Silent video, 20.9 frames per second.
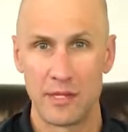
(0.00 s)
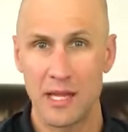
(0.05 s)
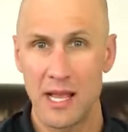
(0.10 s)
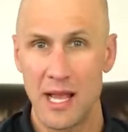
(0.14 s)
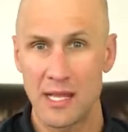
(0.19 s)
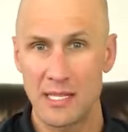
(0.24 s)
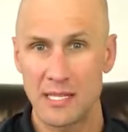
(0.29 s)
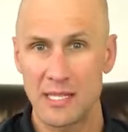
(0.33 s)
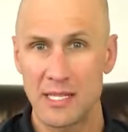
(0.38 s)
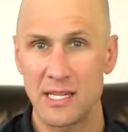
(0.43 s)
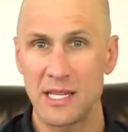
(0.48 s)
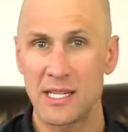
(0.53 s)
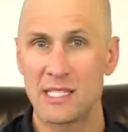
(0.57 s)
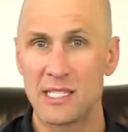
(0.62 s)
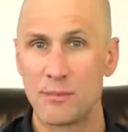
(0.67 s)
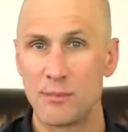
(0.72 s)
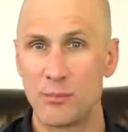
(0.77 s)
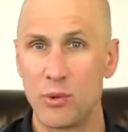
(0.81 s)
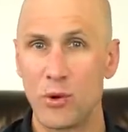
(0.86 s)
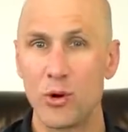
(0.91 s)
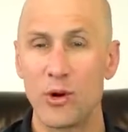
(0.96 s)
And see, it's
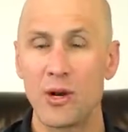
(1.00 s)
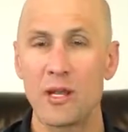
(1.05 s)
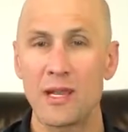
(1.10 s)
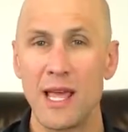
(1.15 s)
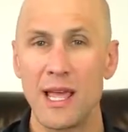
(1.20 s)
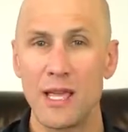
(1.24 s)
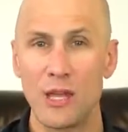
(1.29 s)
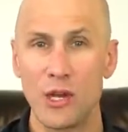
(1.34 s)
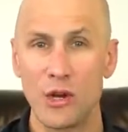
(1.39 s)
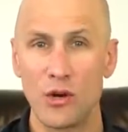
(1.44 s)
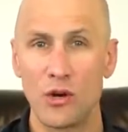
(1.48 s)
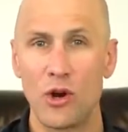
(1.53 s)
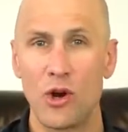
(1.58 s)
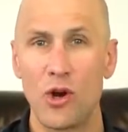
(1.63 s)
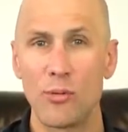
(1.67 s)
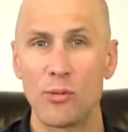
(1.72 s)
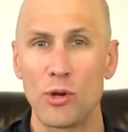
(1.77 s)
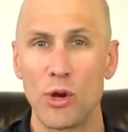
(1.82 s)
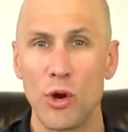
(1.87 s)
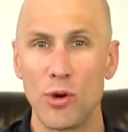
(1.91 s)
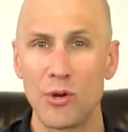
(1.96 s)
important that your
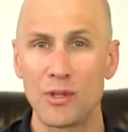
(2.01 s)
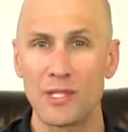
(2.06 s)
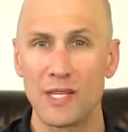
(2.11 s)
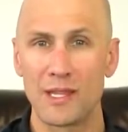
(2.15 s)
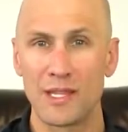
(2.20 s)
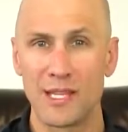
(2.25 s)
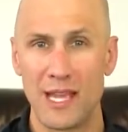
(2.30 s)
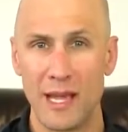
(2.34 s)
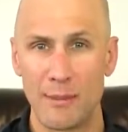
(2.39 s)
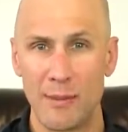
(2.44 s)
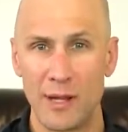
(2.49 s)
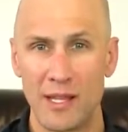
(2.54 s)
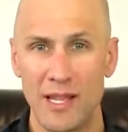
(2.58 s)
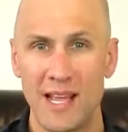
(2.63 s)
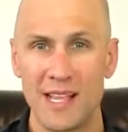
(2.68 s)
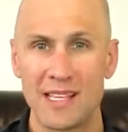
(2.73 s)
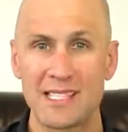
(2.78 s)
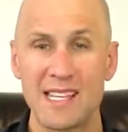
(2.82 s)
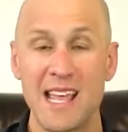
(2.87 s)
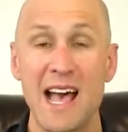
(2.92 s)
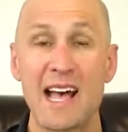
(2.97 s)
home goes on the
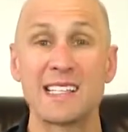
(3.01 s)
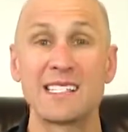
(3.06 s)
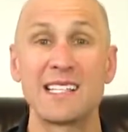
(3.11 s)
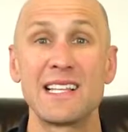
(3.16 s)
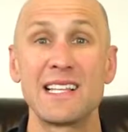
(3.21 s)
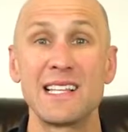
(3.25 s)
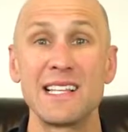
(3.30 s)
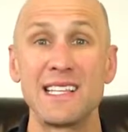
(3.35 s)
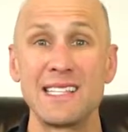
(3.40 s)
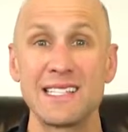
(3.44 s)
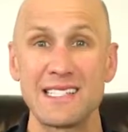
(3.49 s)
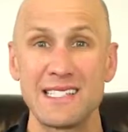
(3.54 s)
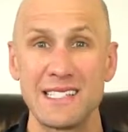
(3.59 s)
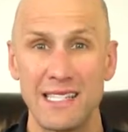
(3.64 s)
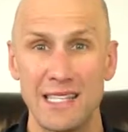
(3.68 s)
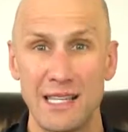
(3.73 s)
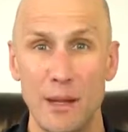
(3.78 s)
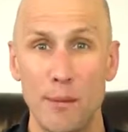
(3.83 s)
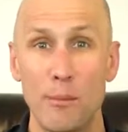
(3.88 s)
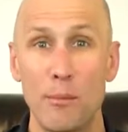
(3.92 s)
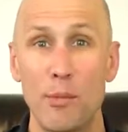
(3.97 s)
MLS as a
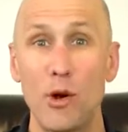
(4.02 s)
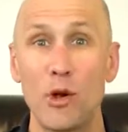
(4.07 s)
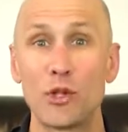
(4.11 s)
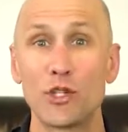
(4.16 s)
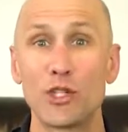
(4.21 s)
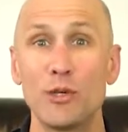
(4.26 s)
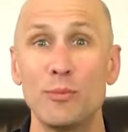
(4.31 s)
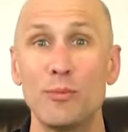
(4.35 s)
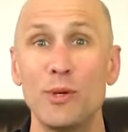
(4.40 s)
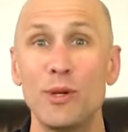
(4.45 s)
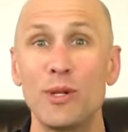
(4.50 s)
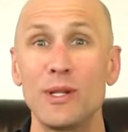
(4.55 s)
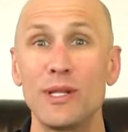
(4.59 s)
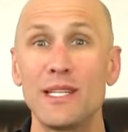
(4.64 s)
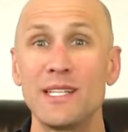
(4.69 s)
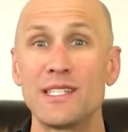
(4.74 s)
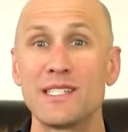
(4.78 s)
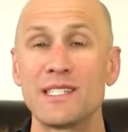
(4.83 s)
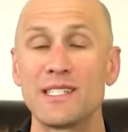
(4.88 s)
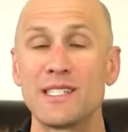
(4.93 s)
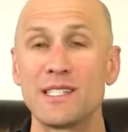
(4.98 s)
listing, multiple
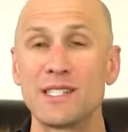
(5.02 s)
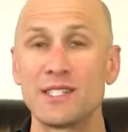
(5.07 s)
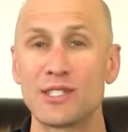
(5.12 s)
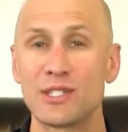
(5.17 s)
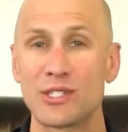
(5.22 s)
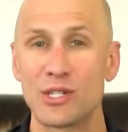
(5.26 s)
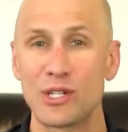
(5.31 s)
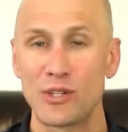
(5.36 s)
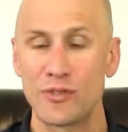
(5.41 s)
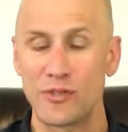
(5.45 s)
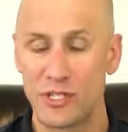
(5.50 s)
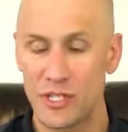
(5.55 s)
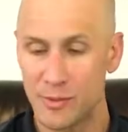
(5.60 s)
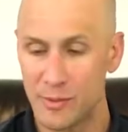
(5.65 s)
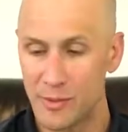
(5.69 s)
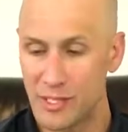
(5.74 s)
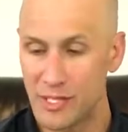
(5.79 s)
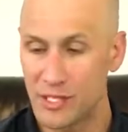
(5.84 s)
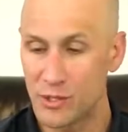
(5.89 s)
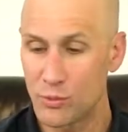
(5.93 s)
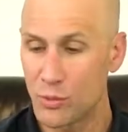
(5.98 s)
listing service,
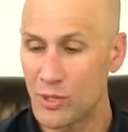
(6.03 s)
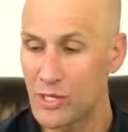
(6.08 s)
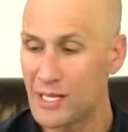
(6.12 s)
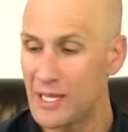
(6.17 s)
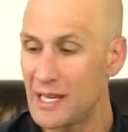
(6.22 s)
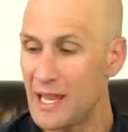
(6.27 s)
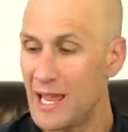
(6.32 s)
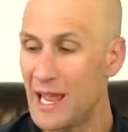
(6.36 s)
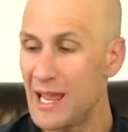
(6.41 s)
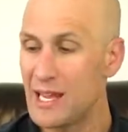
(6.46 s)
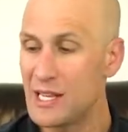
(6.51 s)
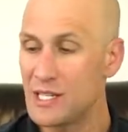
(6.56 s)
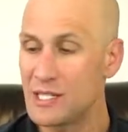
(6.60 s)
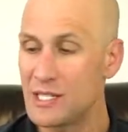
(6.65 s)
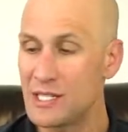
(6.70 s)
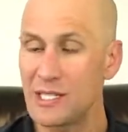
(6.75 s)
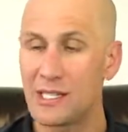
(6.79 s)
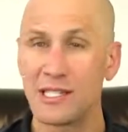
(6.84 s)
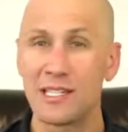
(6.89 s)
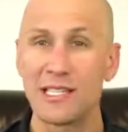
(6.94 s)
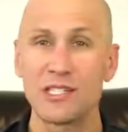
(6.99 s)
because when an
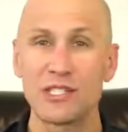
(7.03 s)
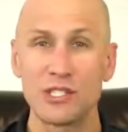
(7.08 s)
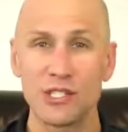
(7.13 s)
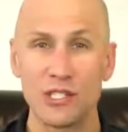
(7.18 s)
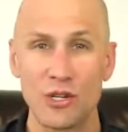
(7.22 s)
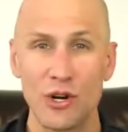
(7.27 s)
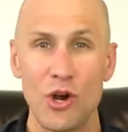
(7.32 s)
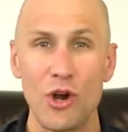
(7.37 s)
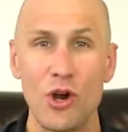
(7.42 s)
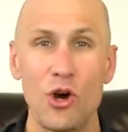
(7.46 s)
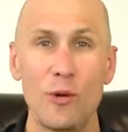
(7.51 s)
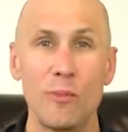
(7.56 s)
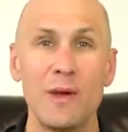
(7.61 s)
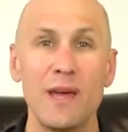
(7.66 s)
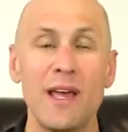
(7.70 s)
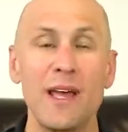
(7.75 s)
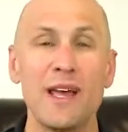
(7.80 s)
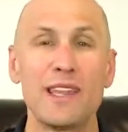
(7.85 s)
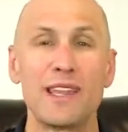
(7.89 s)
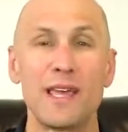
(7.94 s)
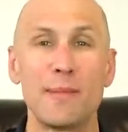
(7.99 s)
agent lists your home,
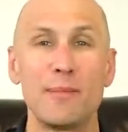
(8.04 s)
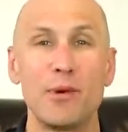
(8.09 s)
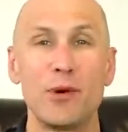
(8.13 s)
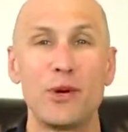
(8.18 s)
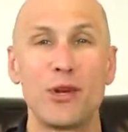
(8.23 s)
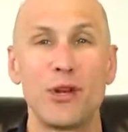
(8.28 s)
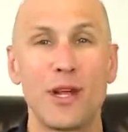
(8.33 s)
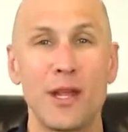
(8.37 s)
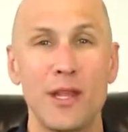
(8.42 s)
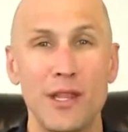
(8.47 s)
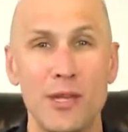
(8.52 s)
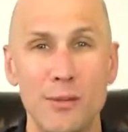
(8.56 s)
they put it on